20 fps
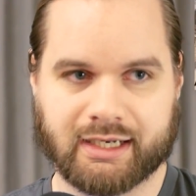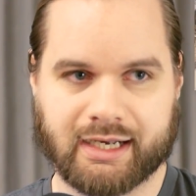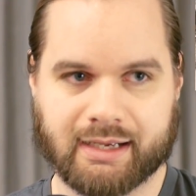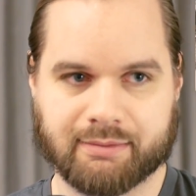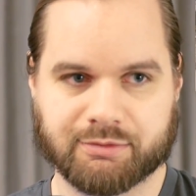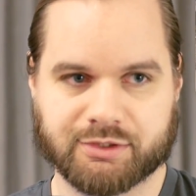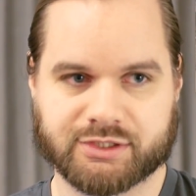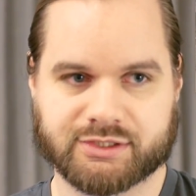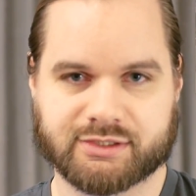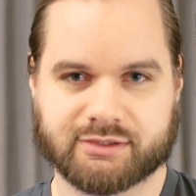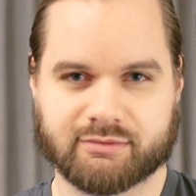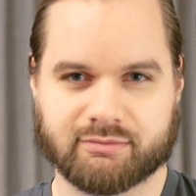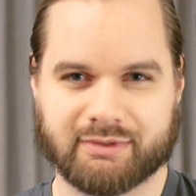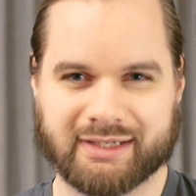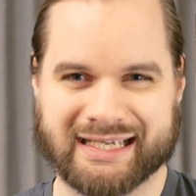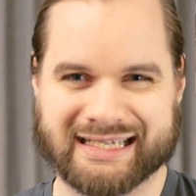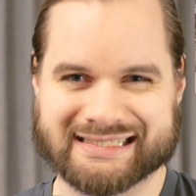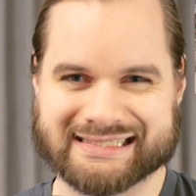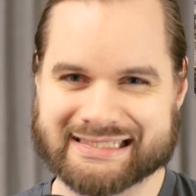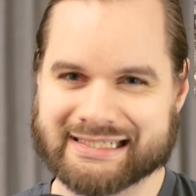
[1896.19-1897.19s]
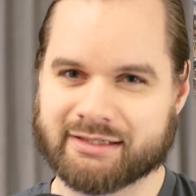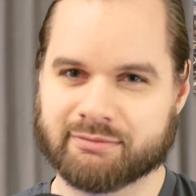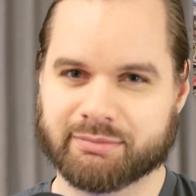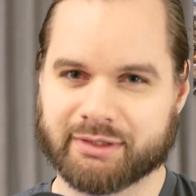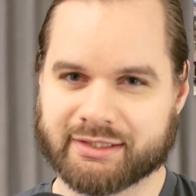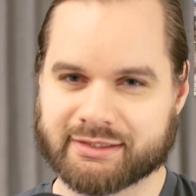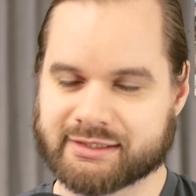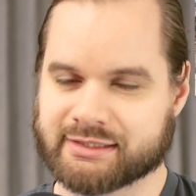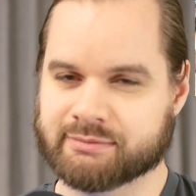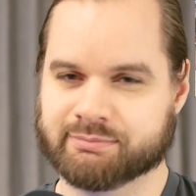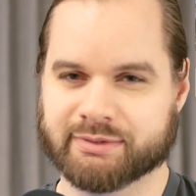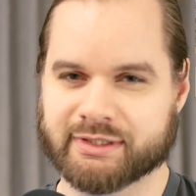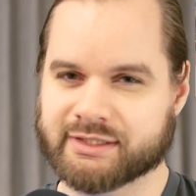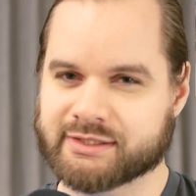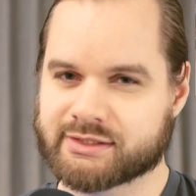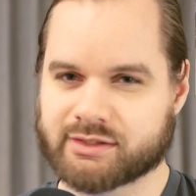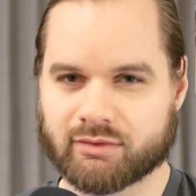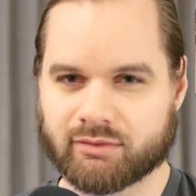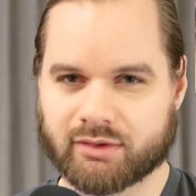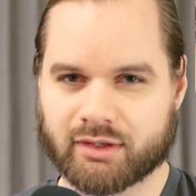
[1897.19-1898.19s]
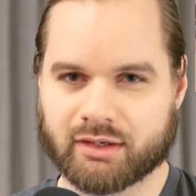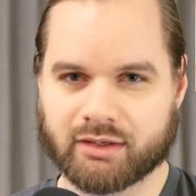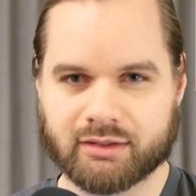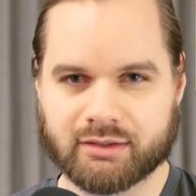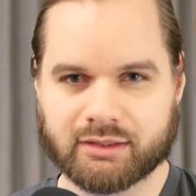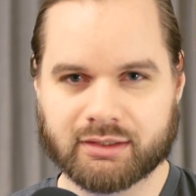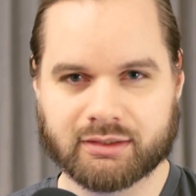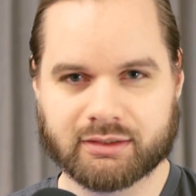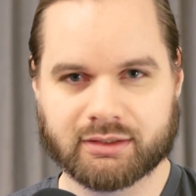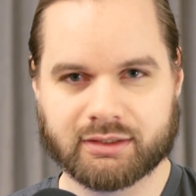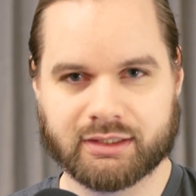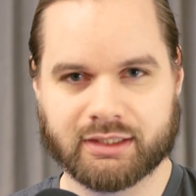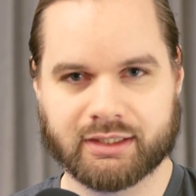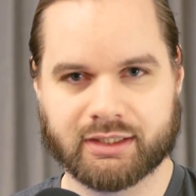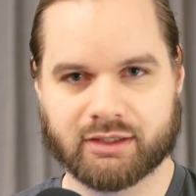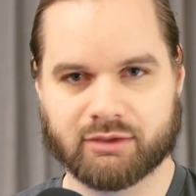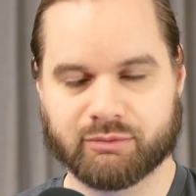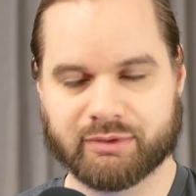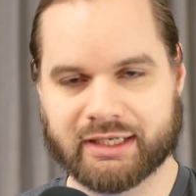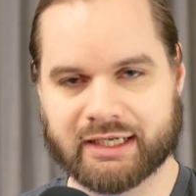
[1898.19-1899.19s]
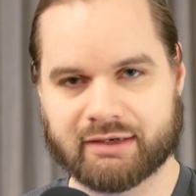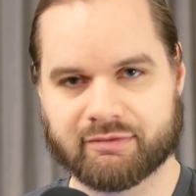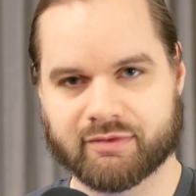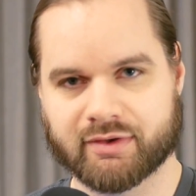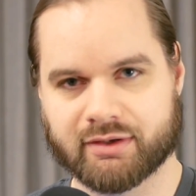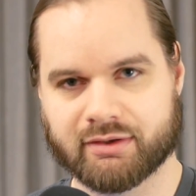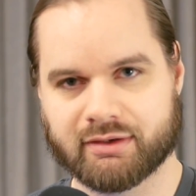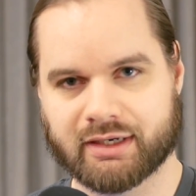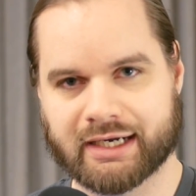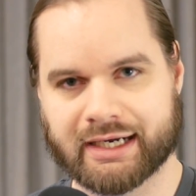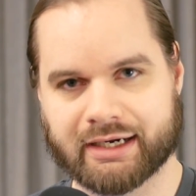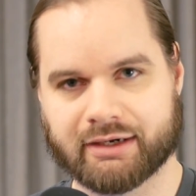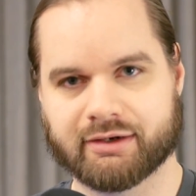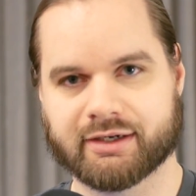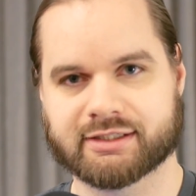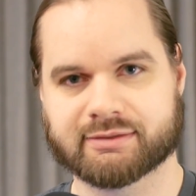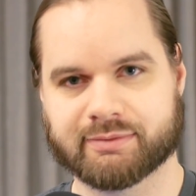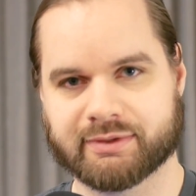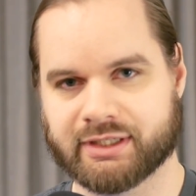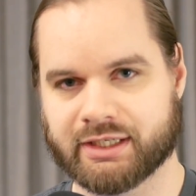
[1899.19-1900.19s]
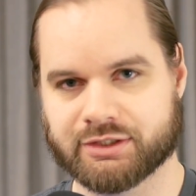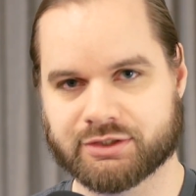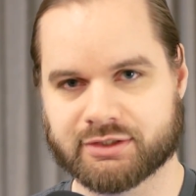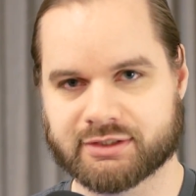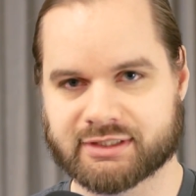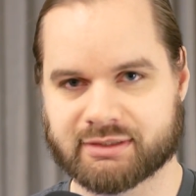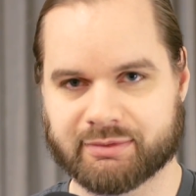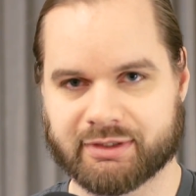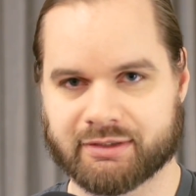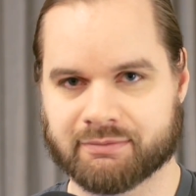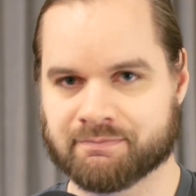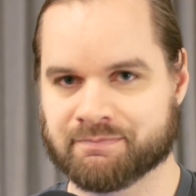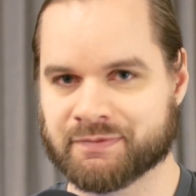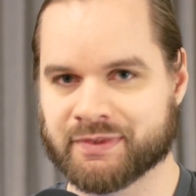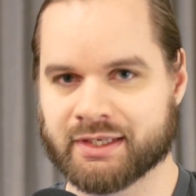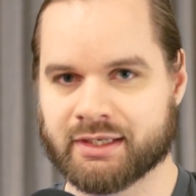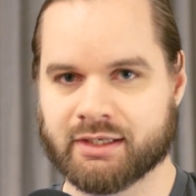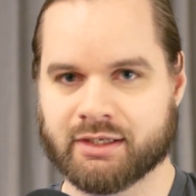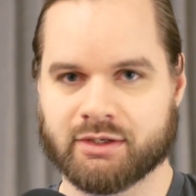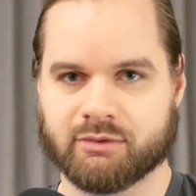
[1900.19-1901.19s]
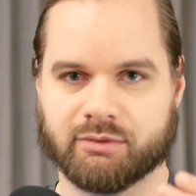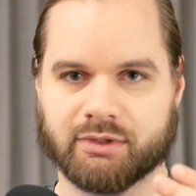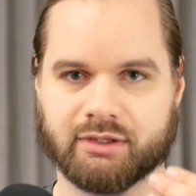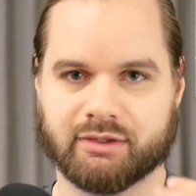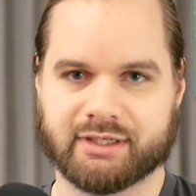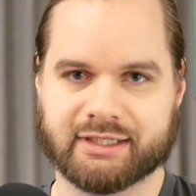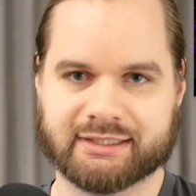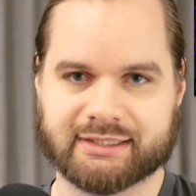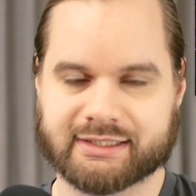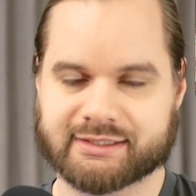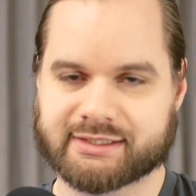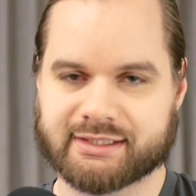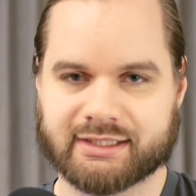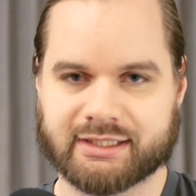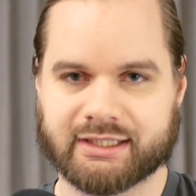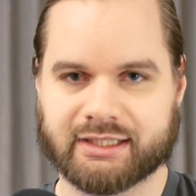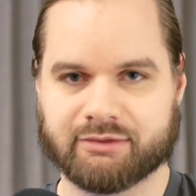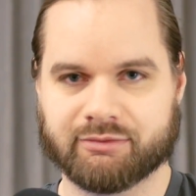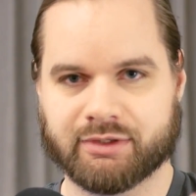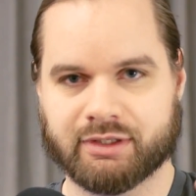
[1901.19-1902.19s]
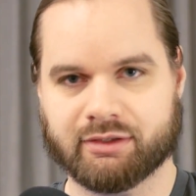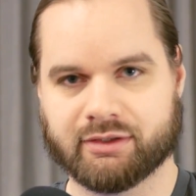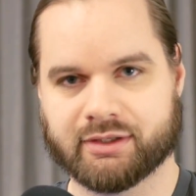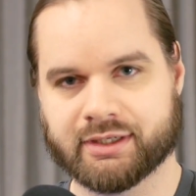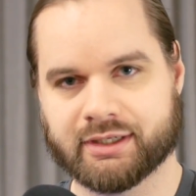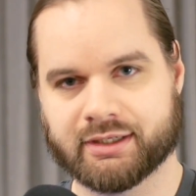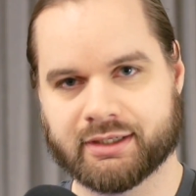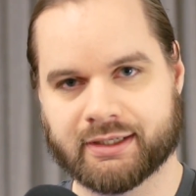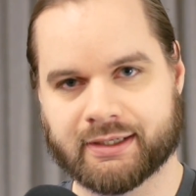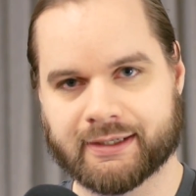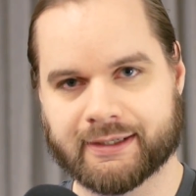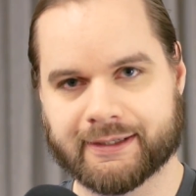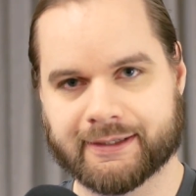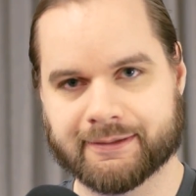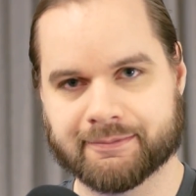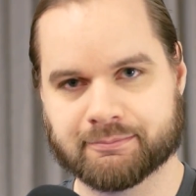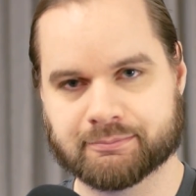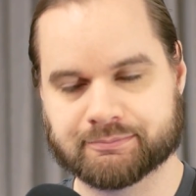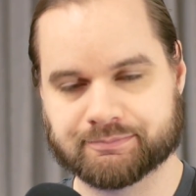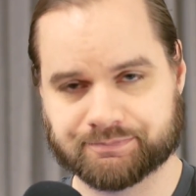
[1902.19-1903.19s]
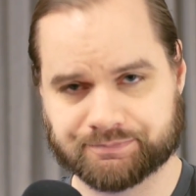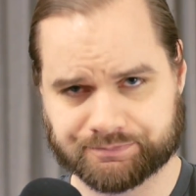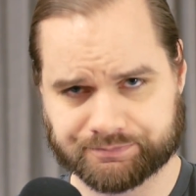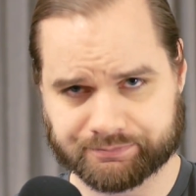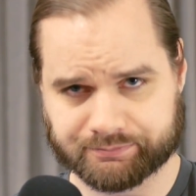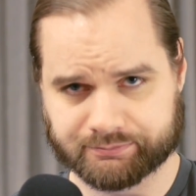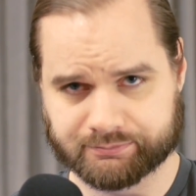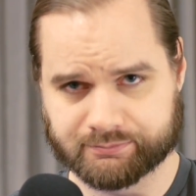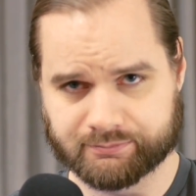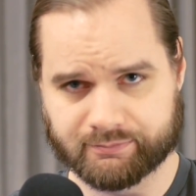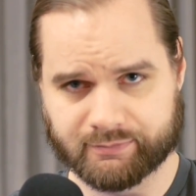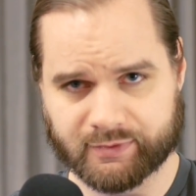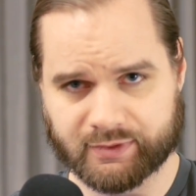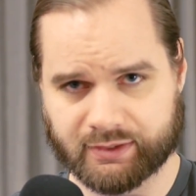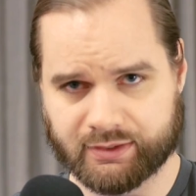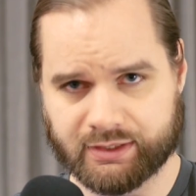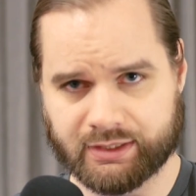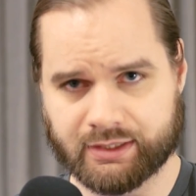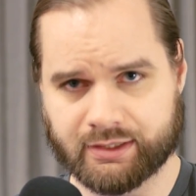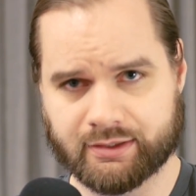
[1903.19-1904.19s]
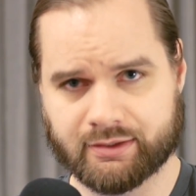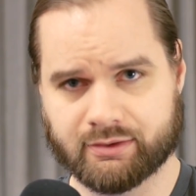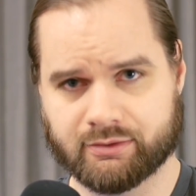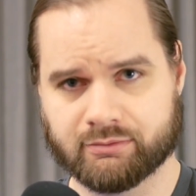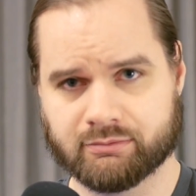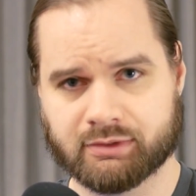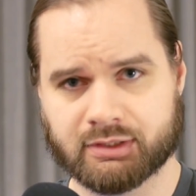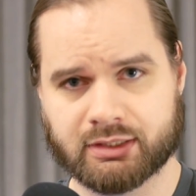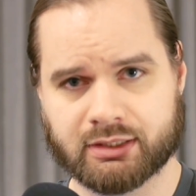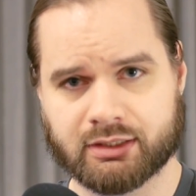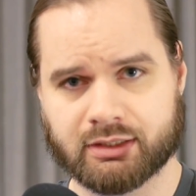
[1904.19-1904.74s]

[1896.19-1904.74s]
I'm just hesitant because it's been so long. You know, we have higher expectations. I mean, when you look at Destiny, when you look at, you know,